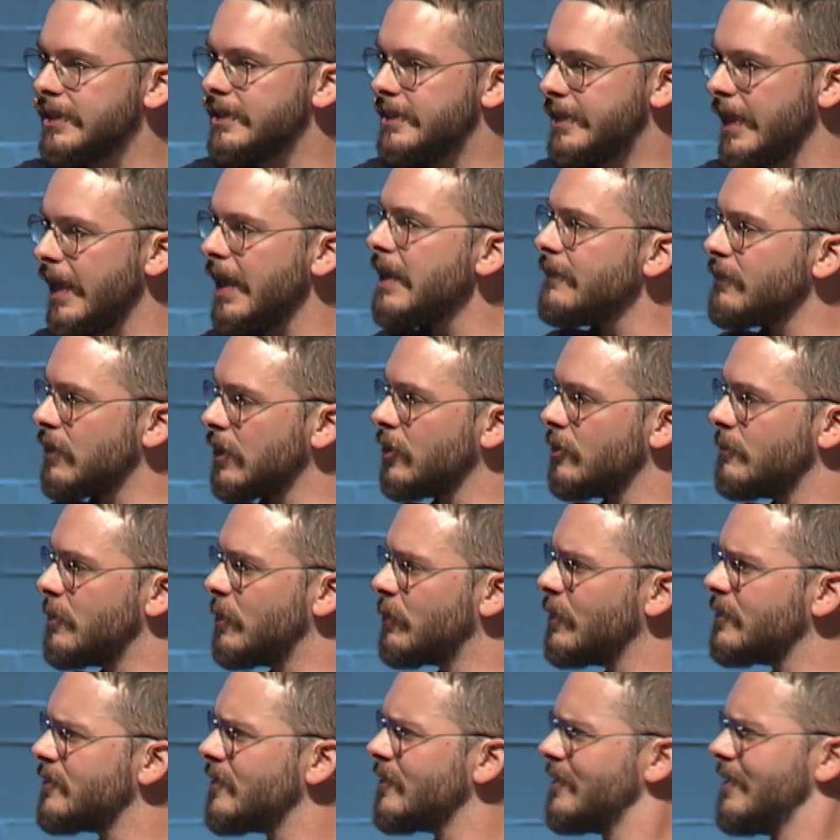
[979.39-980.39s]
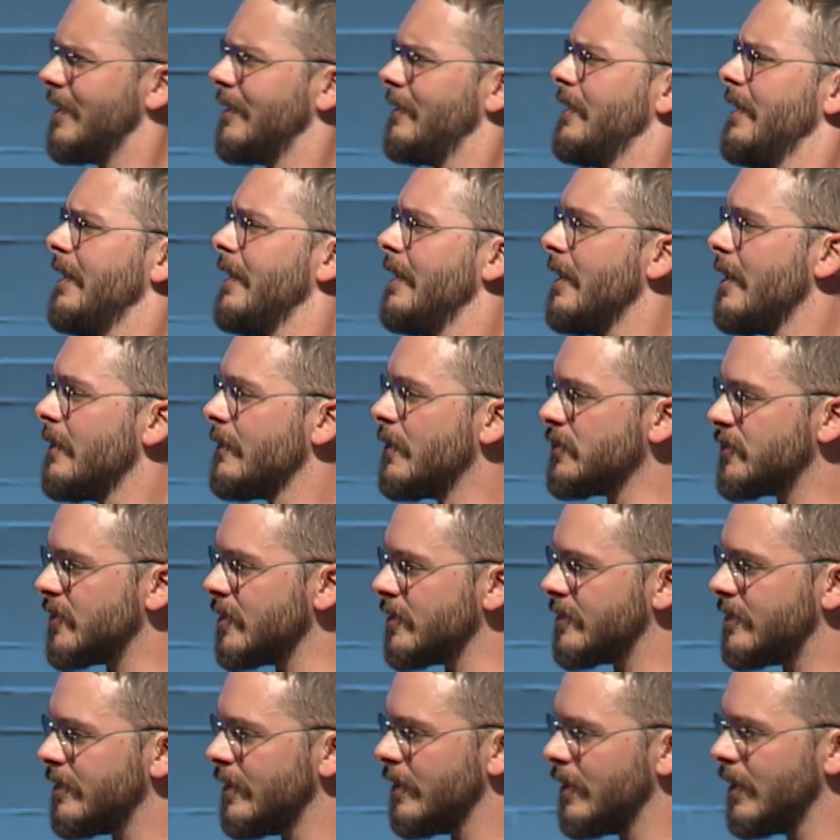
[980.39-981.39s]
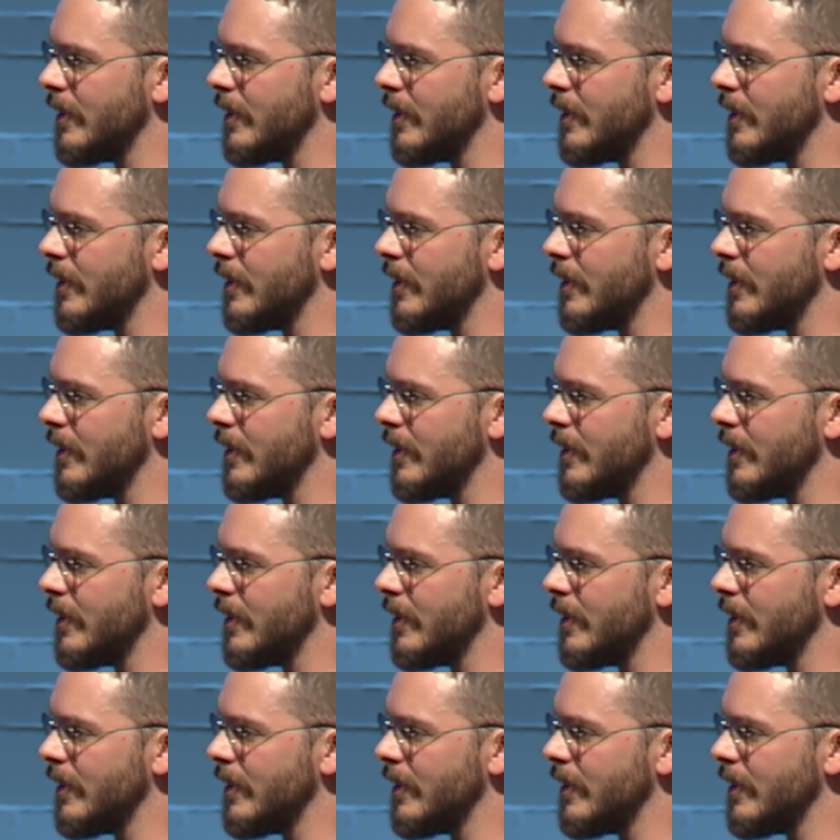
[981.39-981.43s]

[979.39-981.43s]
David a little bit, where it's just like, there's this